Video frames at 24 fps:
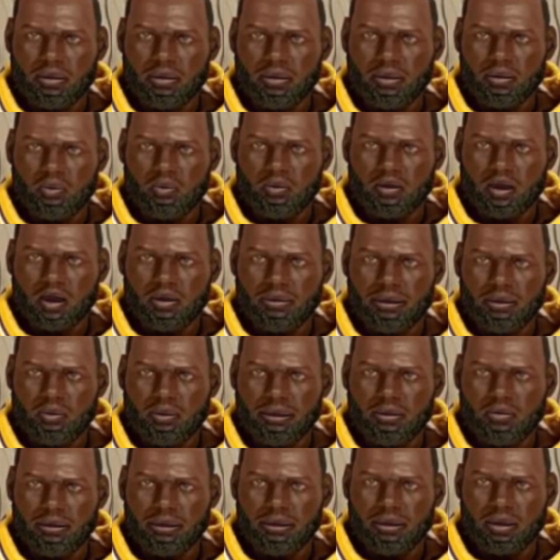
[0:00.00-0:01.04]
If you want to
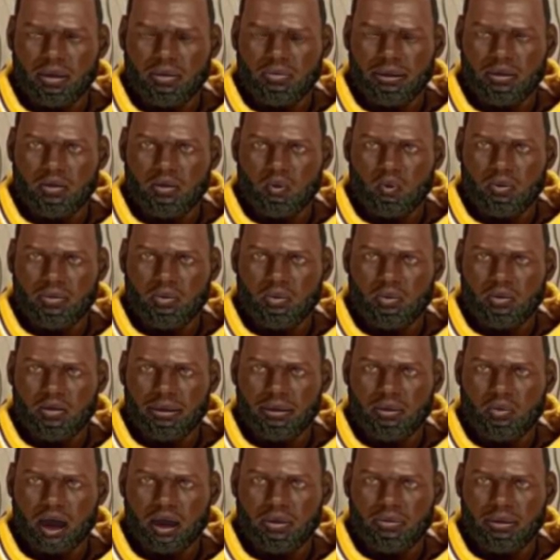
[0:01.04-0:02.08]
get any of the drum
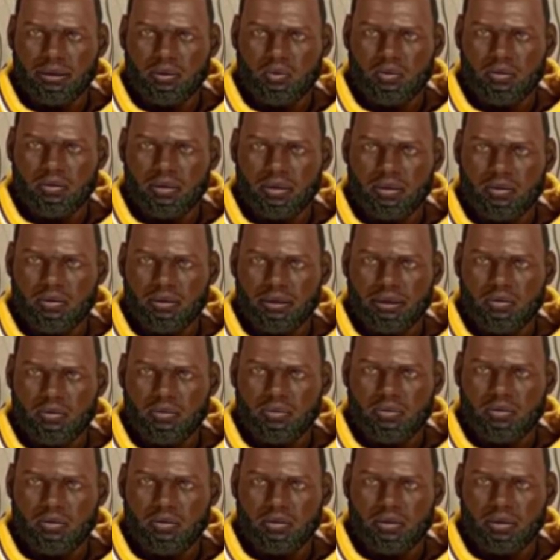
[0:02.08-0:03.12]
machines I mentioned in the
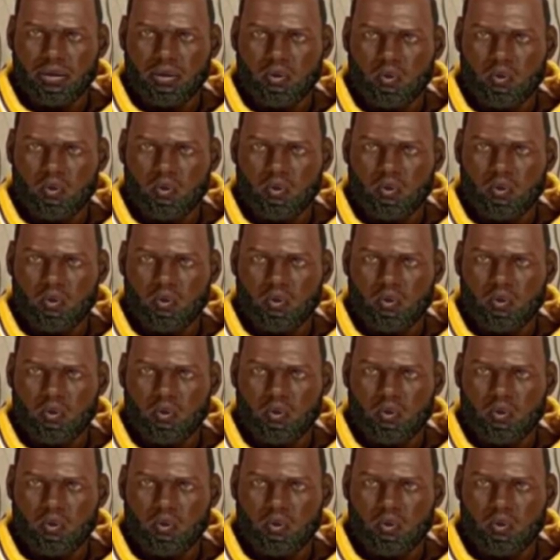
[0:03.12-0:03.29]
video,